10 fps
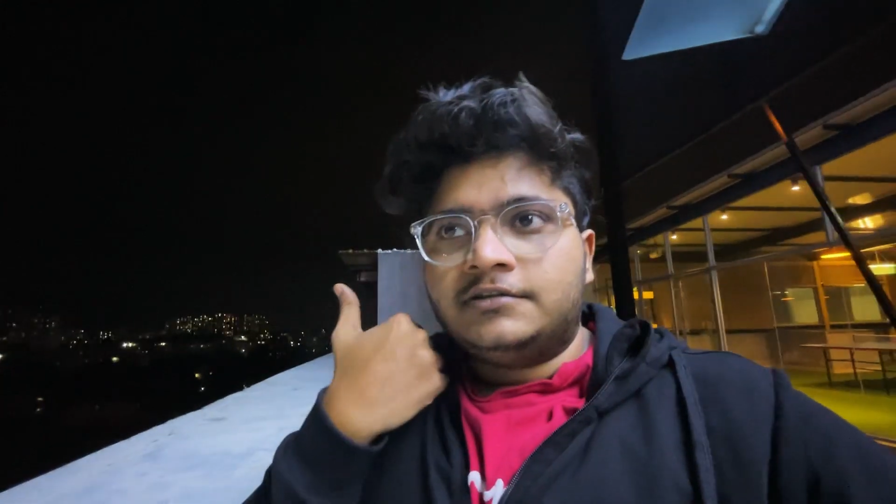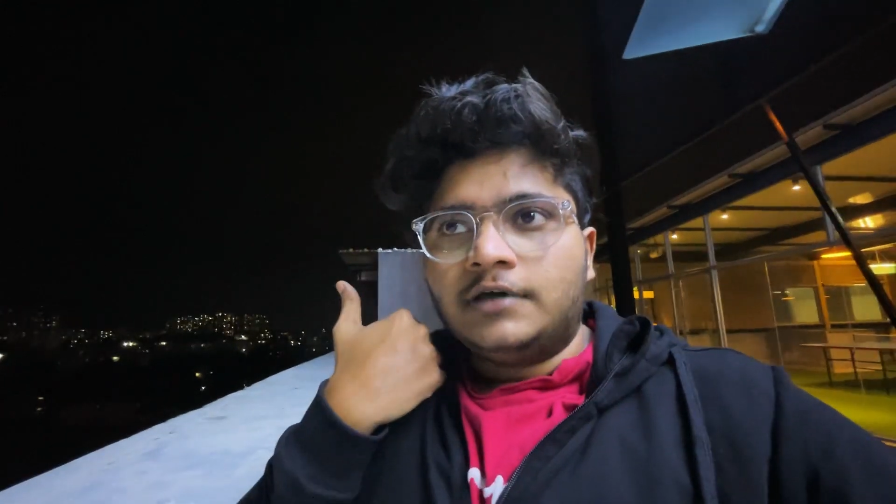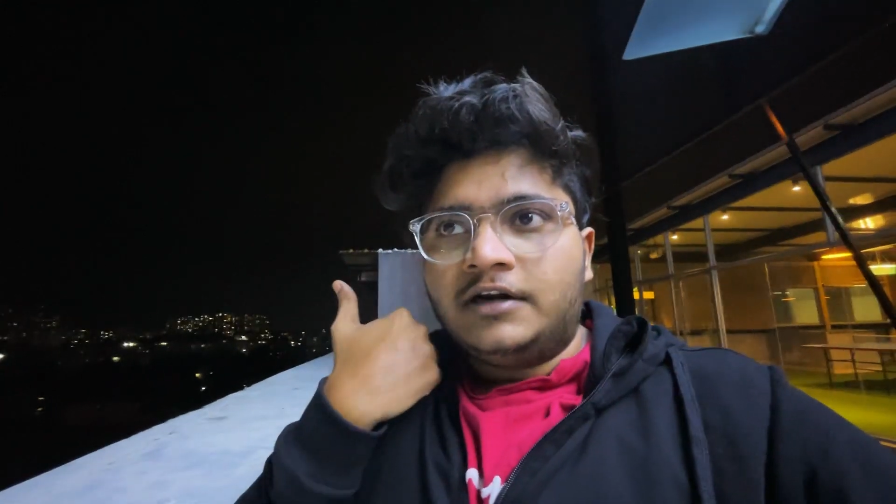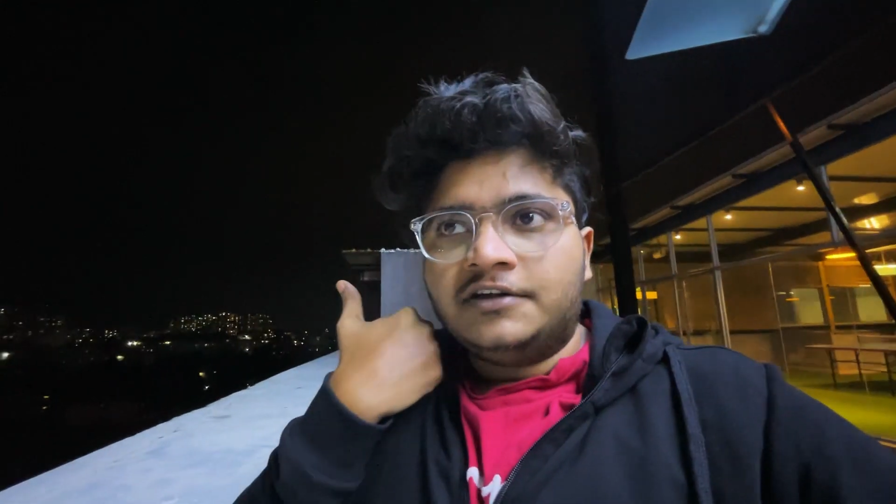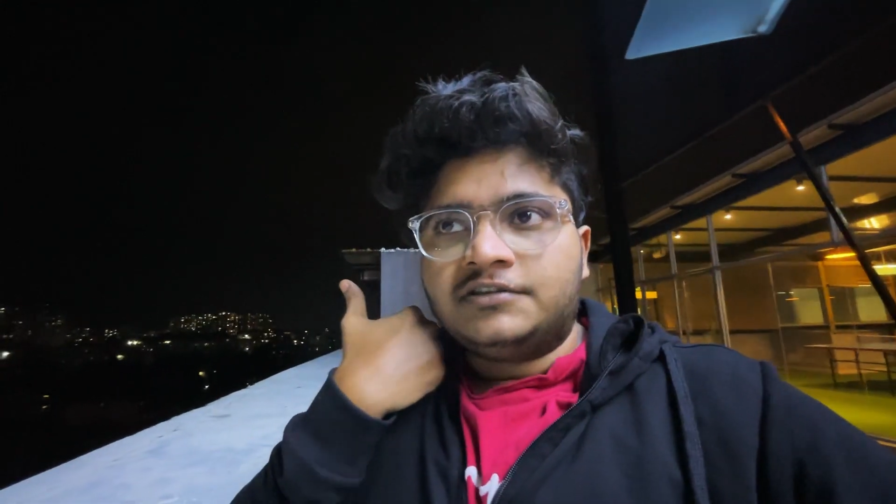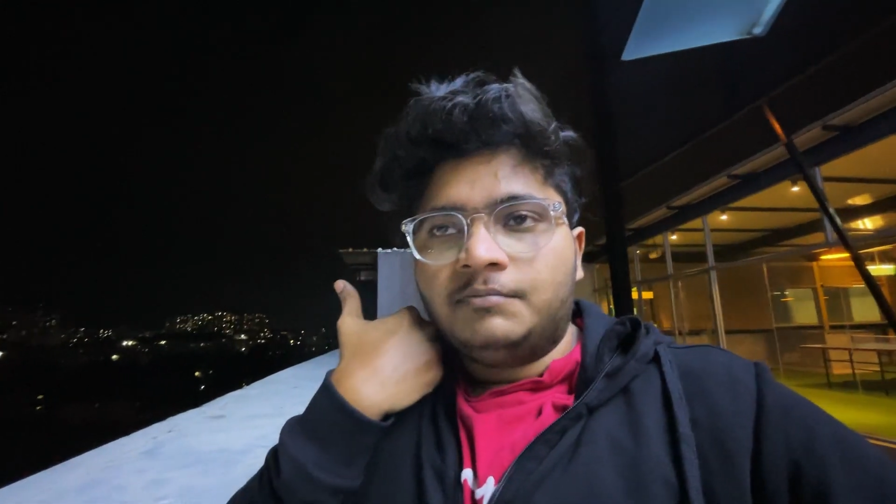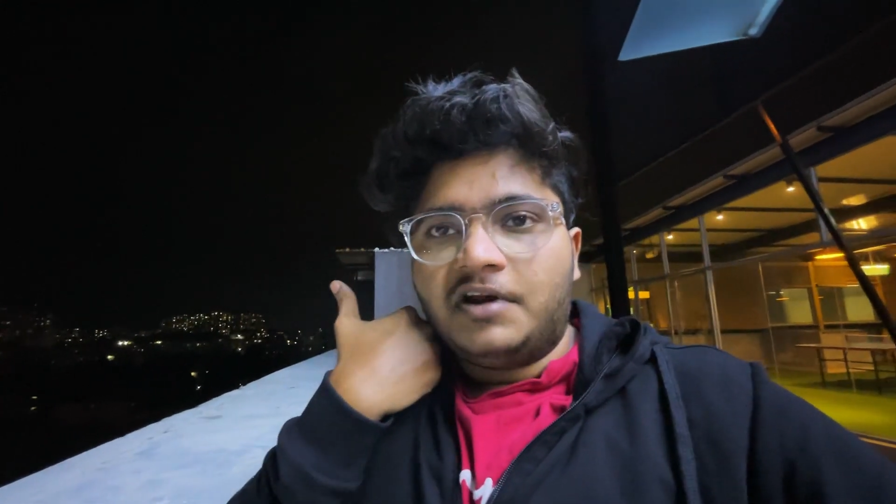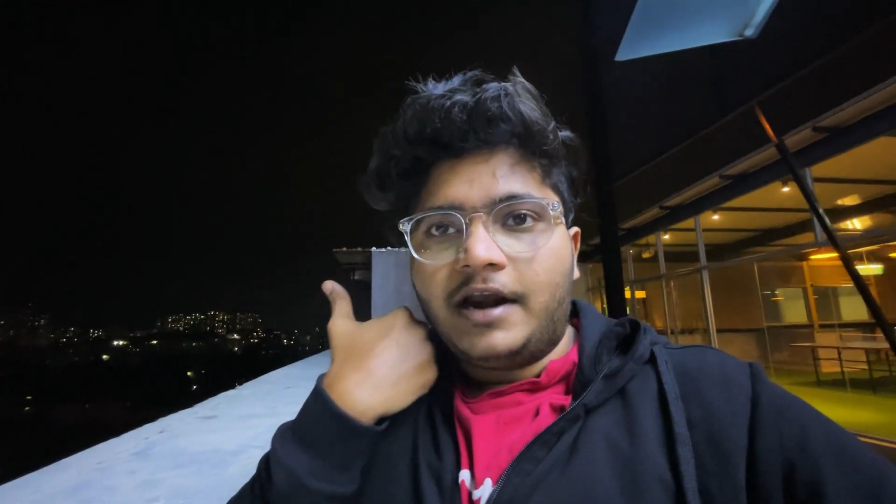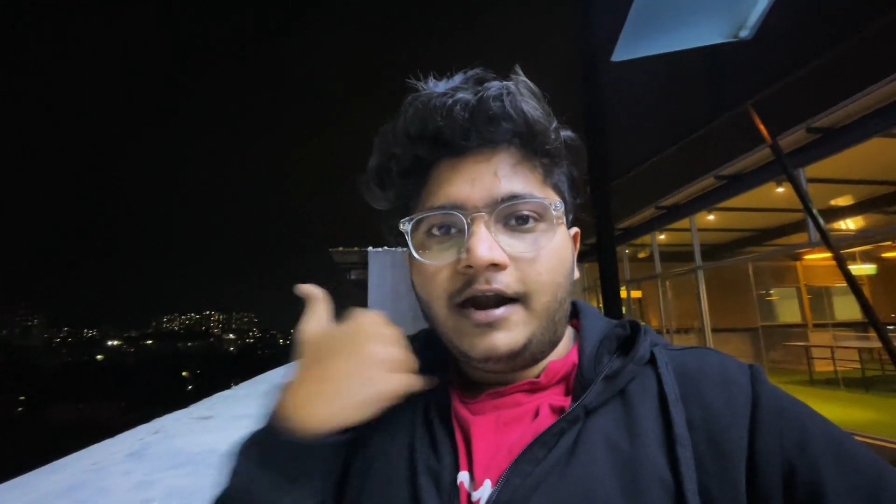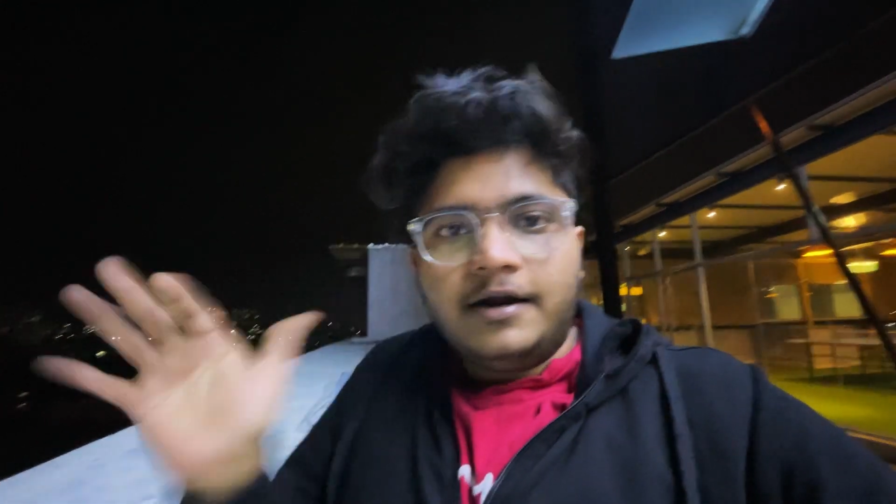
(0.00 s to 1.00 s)
utter some
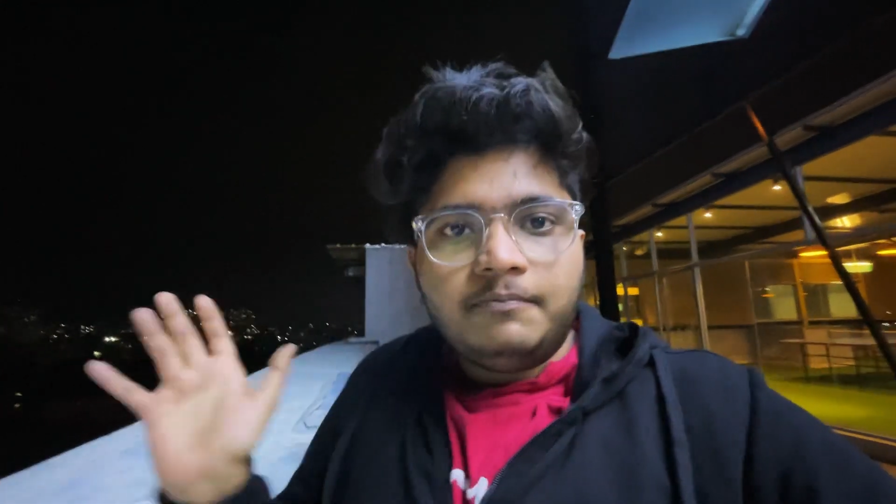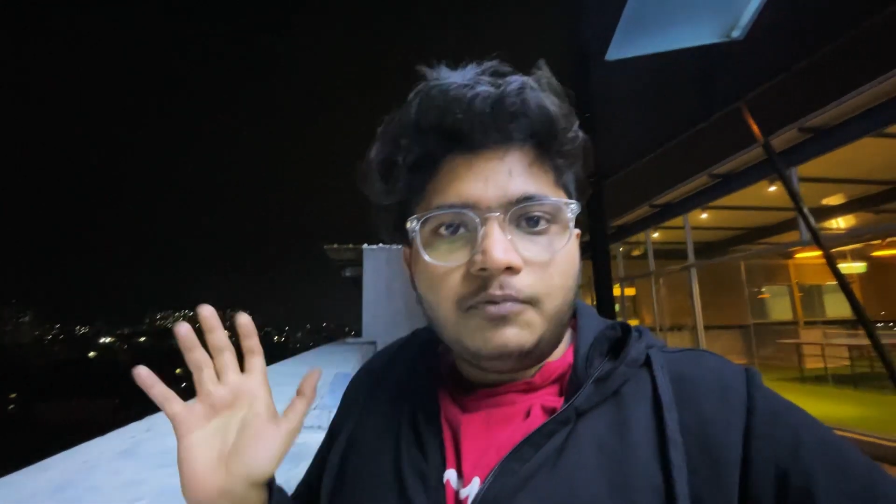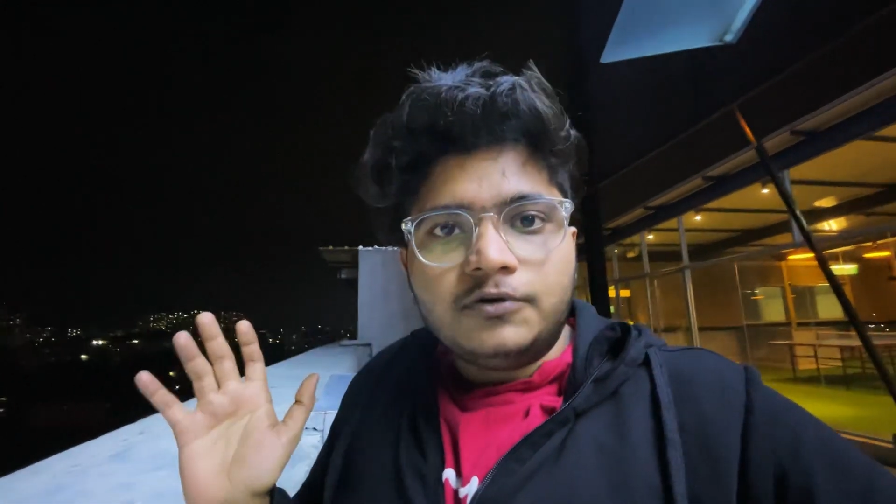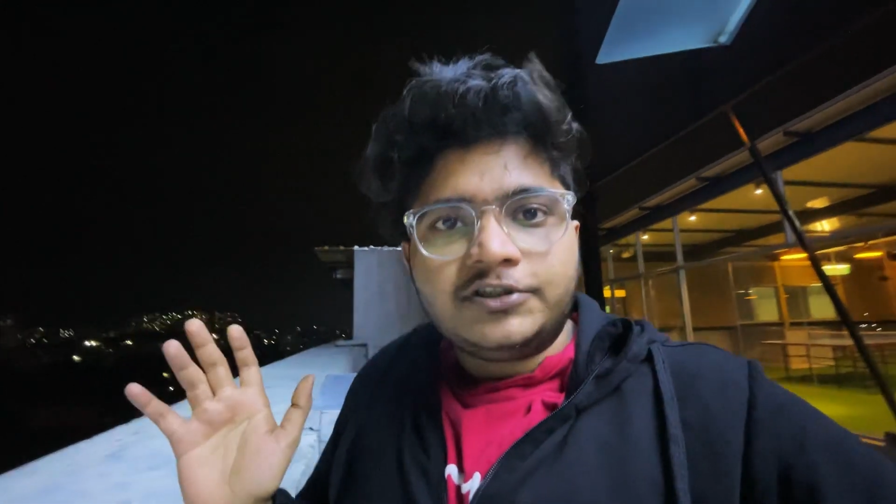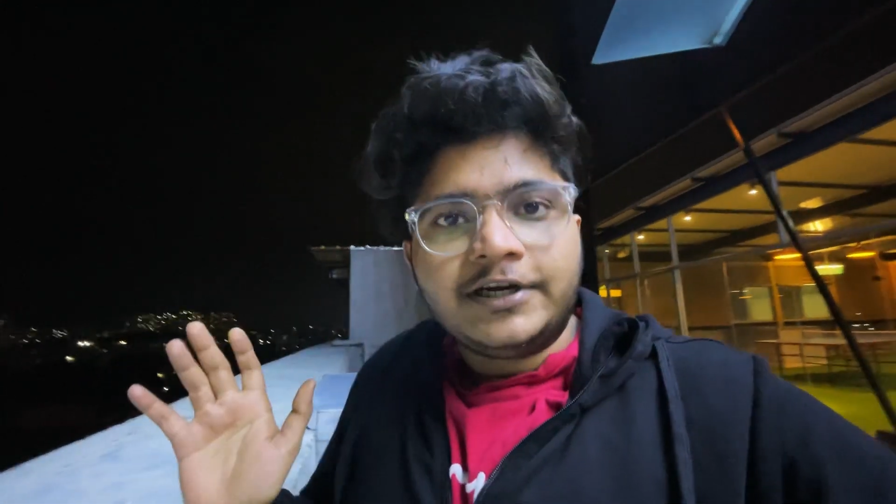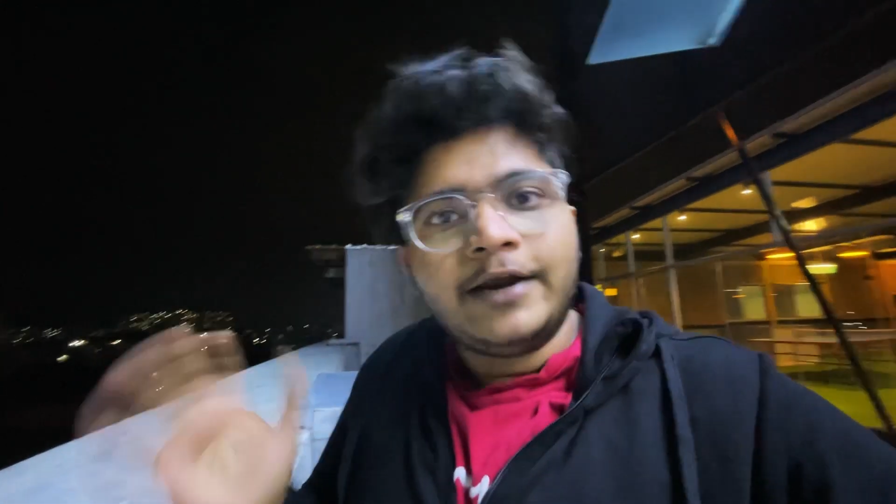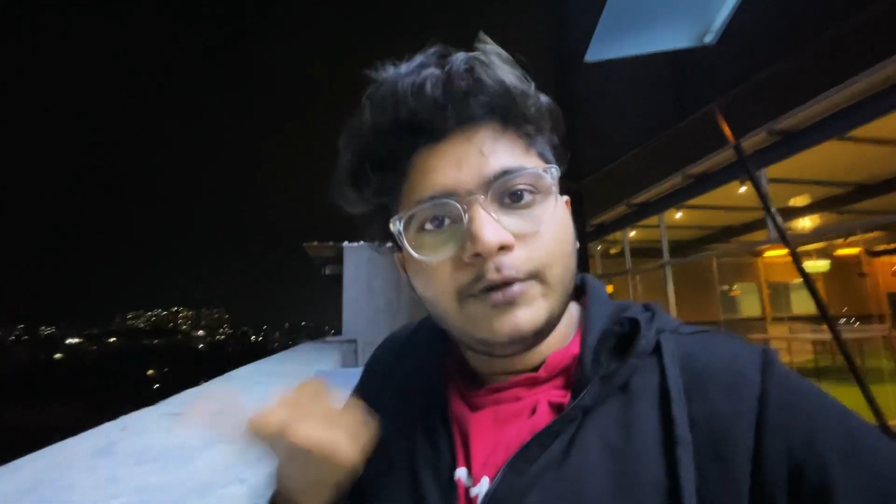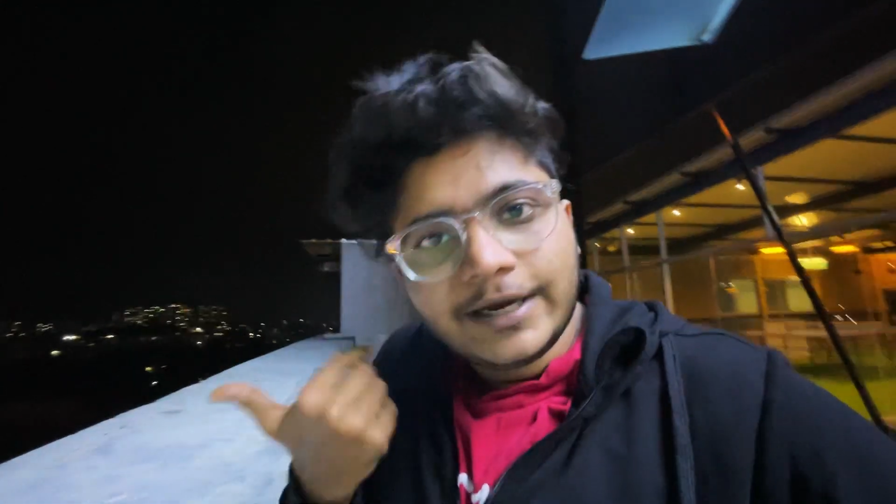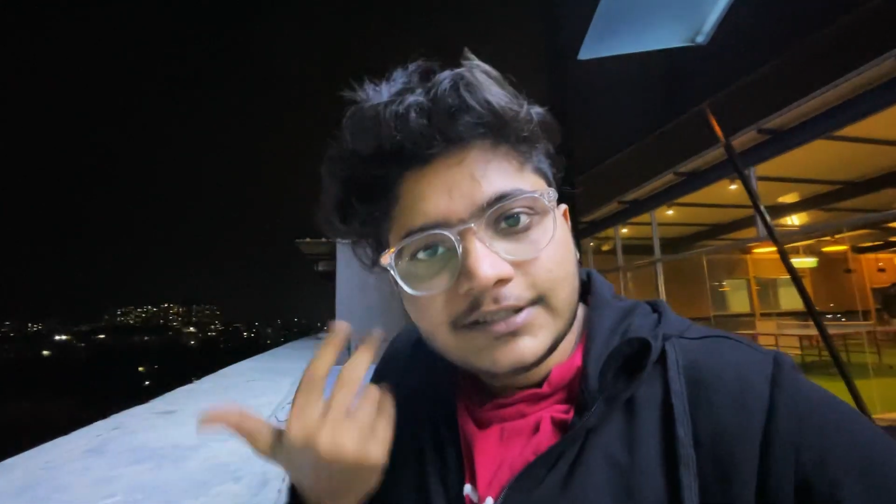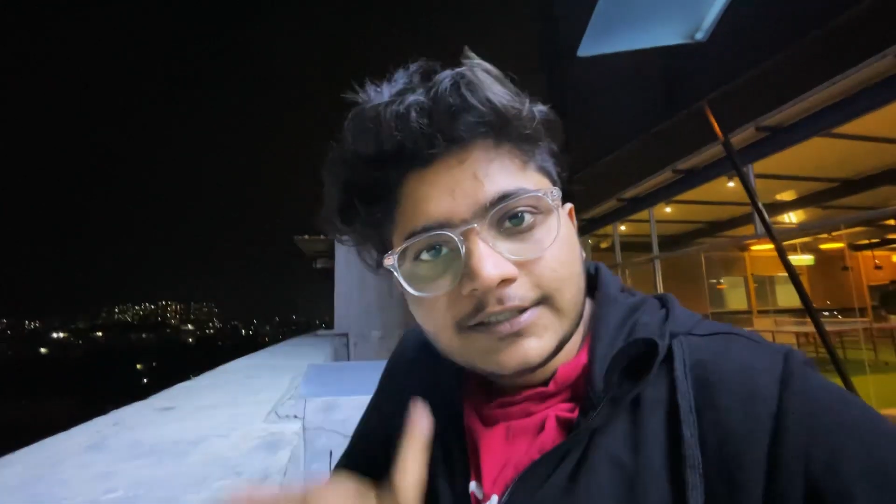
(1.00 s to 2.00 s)
random bullshit, and you
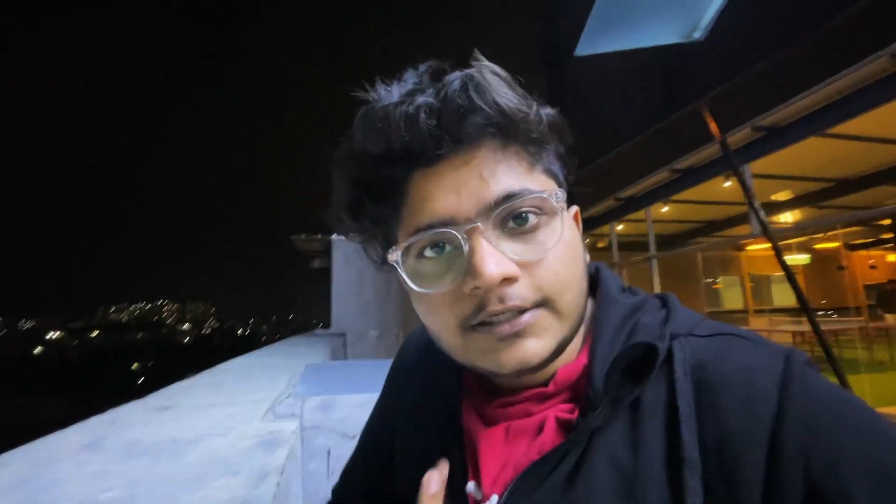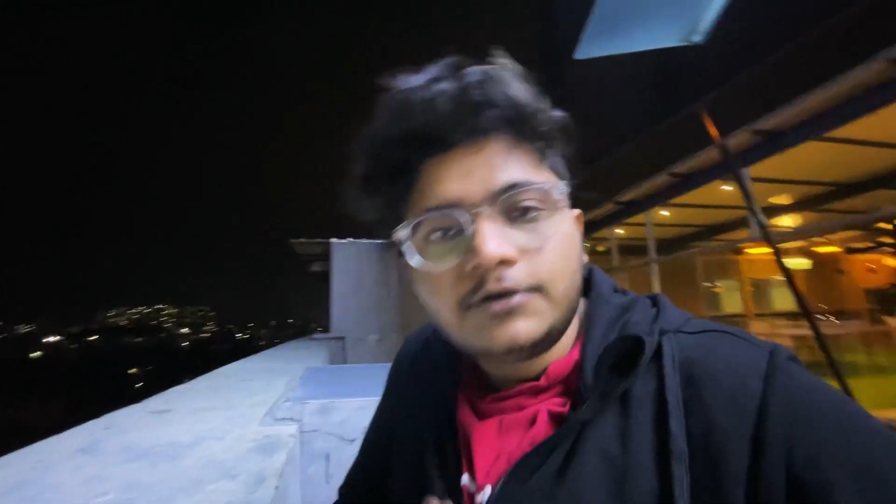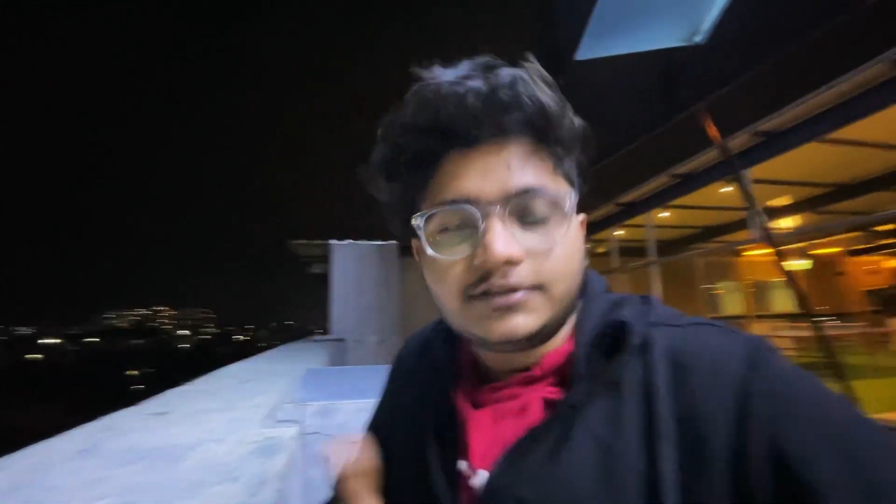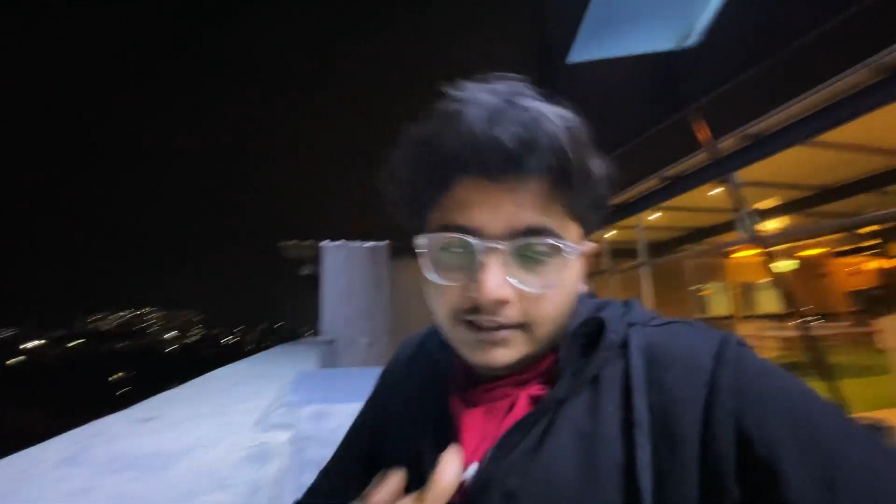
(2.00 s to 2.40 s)
guys listen to it.